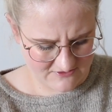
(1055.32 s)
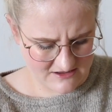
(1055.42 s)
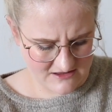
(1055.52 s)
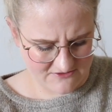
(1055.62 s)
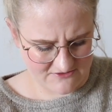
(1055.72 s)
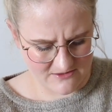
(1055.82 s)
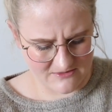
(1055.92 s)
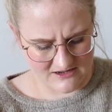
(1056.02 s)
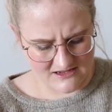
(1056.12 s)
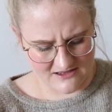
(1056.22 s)
color
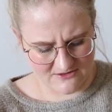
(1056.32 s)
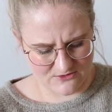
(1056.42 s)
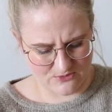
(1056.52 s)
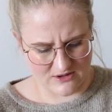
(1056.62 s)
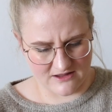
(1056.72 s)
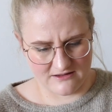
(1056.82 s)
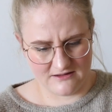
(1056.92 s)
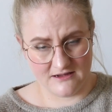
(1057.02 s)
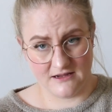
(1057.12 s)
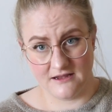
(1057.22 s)
family as well.